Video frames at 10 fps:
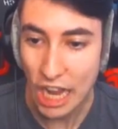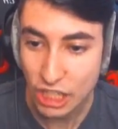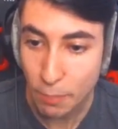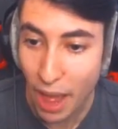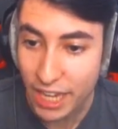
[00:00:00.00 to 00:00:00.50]
A
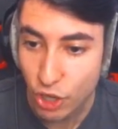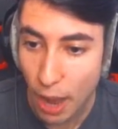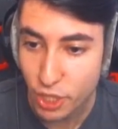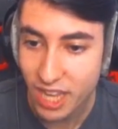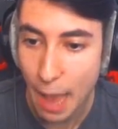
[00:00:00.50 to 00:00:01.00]
supply
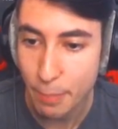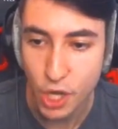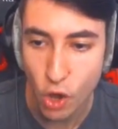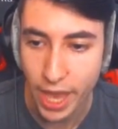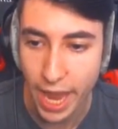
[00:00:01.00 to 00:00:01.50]
drop just happened.
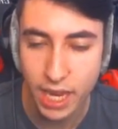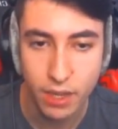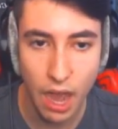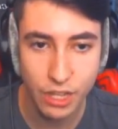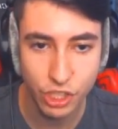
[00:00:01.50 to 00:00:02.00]
Okay.
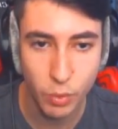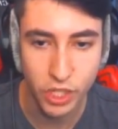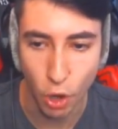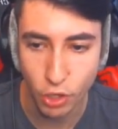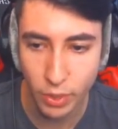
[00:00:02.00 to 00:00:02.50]
Should we
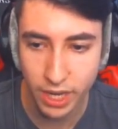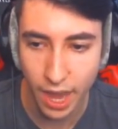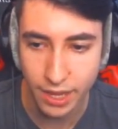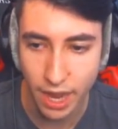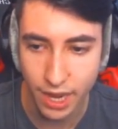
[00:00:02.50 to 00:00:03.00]
go to it?
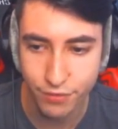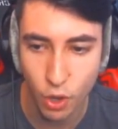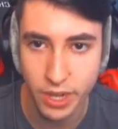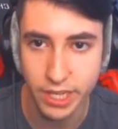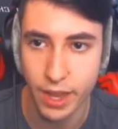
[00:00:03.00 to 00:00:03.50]
I have
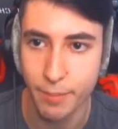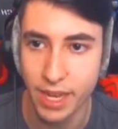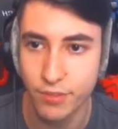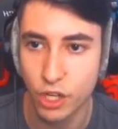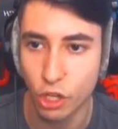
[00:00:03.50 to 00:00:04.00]
no idea. Am I
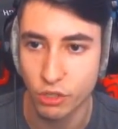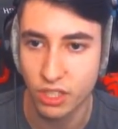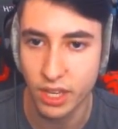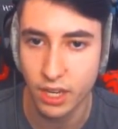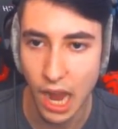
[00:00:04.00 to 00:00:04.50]
even close
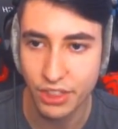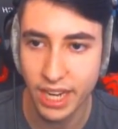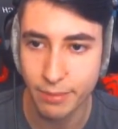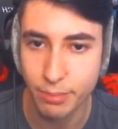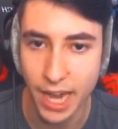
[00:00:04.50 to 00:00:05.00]
to it? I think
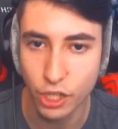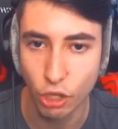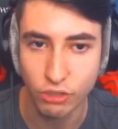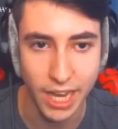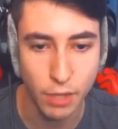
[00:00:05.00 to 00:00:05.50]
I'm kind of
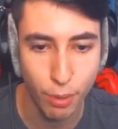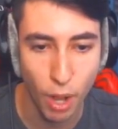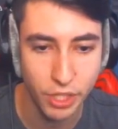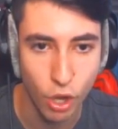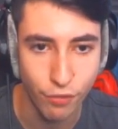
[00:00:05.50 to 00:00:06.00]
close. I could
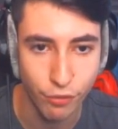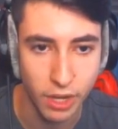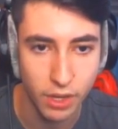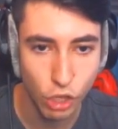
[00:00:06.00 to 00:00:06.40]
probably go for it.